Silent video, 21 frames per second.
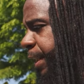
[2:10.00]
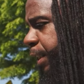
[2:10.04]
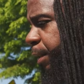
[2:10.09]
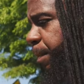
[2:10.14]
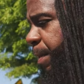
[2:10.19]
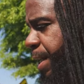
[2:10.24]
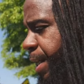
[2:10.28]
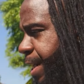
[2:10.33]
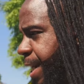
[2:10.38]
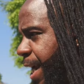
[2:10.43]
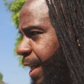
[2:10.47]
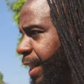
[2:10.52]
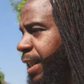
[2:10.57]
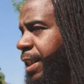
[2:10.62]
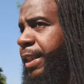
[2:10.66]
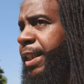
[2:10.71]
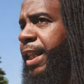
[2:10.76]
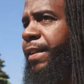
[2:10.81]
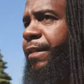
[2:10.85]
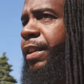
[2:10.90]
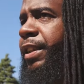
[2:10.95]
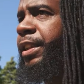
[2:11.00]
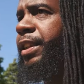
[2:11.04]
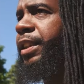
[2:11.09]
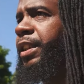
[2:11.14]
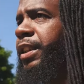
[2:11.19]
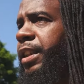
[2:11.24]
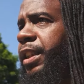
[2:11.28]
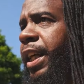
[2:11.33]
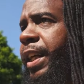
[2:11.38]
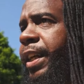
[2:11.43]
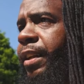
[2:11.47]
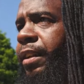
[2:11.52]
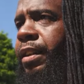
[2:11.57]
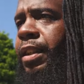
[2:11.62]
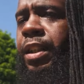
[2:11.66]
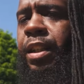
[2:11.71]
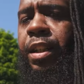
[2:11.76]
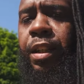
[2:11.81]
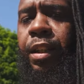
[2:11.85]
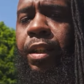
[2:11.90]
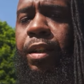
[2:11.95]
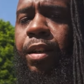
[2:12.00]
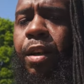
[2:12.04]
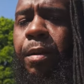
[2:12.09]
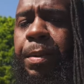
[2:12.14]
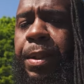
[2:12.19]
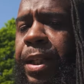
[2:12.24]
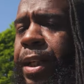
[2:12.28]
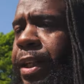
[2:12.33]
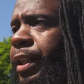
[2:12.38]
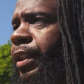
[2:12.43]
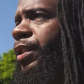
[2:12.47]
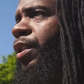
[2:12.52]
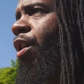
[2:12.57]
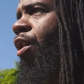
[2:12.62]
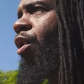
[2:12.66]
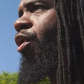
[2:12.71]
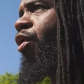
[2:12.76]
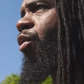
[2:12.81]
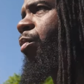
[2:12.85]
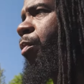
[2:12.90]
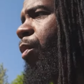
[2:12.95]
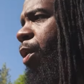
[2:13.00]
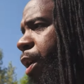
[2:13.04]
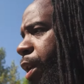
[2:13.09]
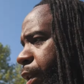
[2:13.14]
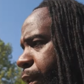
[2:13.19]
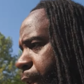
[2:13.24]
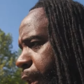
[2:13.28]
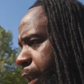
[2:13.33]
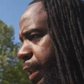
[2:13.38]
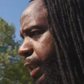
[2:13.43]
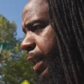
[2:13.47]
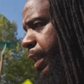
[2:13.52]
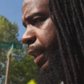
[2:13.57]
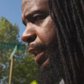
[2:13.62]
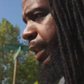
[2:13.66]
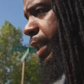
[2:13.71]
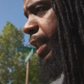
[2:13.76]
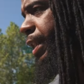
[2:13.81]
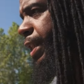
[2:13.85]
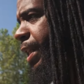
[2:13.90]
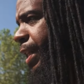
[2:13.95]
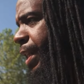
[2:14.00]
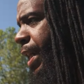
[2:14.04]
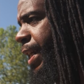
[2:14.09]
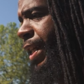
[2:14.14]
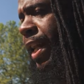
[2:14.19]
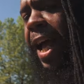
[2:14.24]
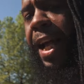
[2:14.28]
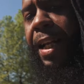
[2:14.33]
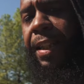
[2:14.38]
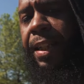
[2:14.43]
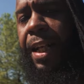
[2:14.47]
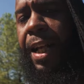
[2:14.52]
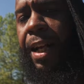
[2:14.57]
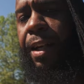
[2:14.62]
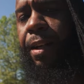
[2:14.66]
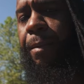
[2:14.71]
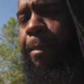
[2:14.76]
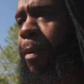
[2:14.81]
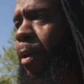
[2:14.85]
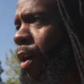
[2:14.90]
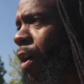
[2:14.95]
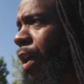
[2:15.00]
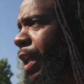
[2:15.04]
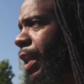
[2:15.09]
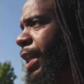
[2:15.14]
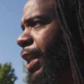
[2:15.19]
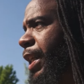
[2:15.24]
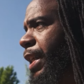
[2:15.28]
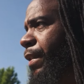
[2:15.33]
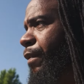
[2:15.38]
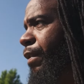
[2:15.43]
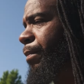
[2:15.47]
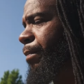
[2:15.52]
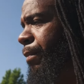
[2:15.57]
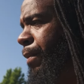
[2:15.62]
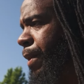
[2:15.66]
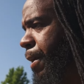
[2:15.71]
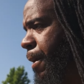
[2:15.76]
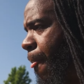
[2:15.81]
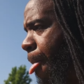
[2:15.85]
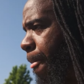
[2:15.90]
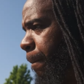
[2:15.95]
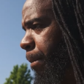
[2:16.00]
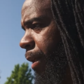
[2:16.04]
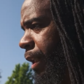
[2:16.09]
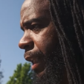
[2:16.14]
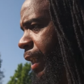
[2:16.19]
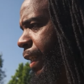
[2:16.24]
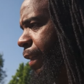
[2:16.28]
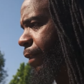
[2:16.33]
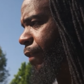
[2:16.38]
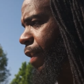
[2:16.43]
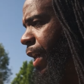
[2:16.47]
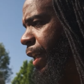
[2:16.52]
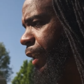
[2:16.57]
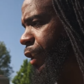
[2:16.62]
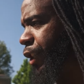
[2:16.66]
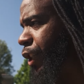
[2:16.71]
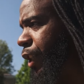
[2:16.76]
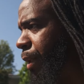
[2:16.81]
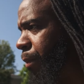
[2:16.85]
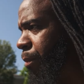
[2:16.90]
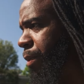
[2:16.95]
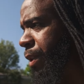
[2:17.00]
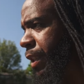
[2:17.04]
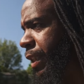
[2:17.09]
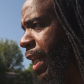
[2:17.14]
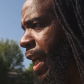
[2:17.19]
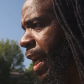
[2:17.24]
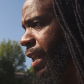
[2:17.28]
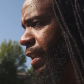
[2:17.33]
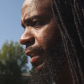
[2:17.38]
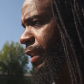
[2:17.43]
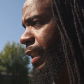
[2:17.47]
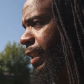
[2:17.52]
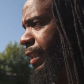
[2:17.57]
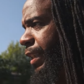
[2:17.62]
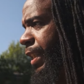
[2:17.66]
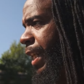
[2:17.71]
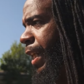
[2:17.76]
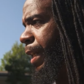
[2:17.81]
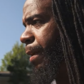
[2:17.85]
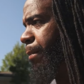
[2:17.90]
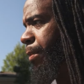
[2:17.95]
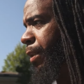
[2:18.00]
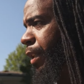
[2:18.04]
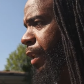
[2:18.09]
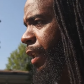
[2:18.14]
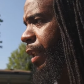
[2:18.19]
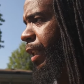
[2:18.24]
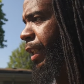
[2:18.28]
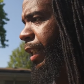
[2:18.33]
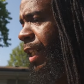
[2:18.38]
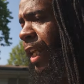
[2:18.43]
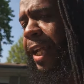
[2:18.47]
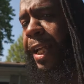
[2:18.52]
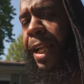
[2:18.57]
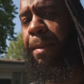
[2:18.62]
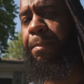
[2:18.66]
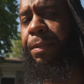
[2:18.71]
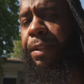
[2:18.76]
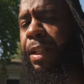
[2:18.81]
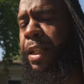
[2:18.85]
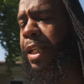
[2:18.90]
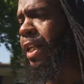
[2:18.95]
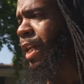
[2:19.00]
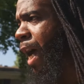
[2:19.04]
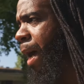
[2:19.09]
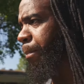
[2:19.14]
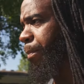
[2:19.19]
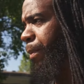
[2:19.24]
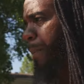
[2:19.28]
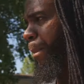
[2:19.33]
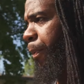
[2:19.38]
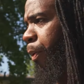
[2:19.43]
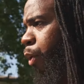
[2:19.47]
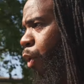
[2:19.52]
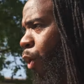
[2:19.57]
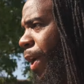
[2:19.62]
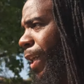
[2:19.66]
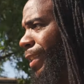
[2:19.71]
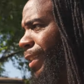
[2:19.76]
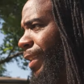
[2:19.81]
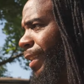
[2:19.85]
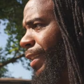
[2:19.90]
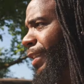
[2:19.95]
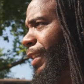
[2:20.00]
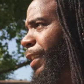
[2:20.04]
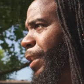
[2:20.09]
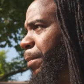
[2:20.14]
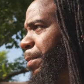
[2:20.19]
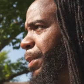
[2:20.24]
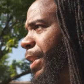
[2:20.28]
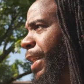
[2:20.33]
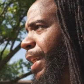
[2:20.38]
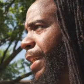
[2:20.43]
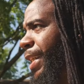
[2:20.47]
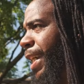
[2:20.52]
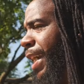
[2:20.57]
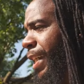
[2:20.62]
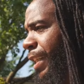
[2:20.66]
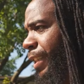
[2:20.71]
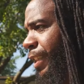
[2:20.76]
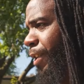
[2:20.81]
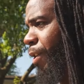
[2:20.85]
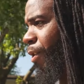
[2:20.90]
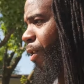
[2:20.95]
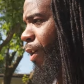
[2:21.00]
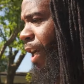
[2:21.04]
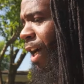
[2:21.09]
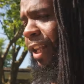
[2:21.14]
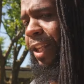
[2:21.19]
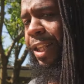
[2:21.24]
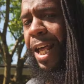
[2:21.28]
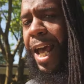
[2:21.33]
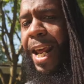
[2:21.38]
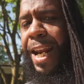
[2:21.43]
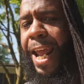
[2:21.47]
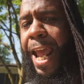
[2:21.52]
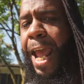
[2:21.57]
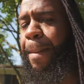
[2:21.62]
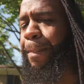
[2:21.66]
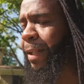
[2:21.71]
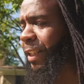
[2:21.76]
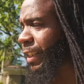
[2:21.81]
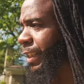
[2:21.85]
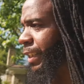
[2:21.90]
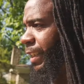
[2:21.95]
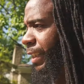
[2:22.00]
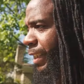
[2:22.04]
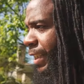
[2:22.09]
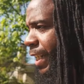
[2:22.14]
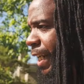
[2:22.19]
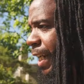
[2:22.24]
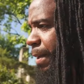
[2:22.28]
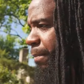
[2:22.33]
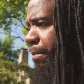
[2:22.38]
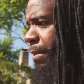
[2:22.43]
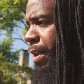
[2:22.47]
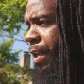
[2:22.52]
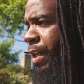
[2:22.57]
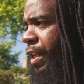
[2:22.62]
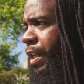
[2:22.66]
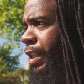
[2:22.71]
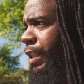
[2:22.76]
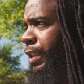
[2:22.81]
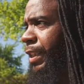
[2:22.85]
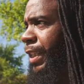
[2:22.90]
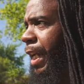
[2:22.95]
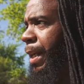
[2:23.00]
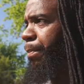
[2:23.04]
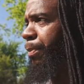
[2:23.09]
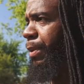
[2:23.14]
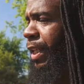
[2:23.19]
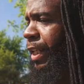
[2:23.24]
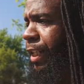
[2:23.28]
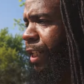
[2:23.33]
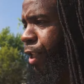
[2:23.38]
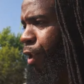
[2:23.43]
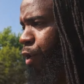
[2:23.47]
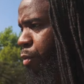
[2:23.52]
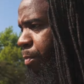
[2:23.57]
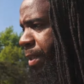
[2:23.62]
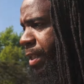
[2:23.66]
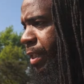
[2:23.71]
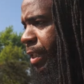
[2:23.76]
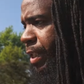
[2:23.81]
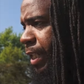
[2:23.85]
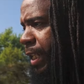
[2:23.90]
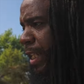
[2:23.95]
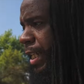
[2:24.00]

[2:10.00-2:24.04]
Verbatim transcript: X Men '97 is just like you know what I'm saying? It's a home run. A, they, they, knocked it out of the park. I can't even believe that shit was that uh, damn good. And like I'm I'm depressed, you know what I'm saying, that it's gone. A lot happened. It's the same type thing, humans